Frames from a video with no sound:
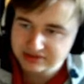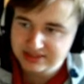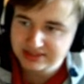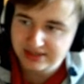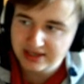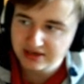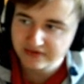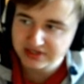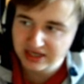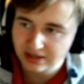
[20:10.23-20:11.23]
that lead
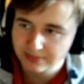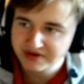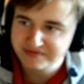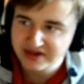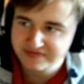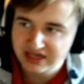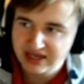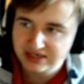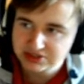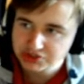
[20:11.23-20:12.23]
of Daniil Medvedev
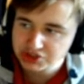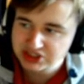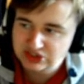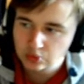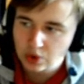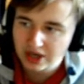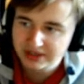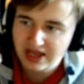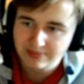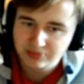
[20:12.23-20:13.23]
again to just 1
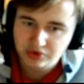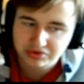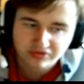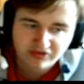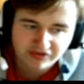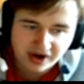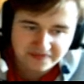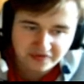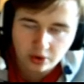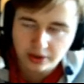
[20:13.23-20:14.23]
game, to
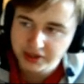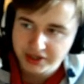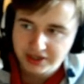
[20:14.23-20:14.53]
3-4,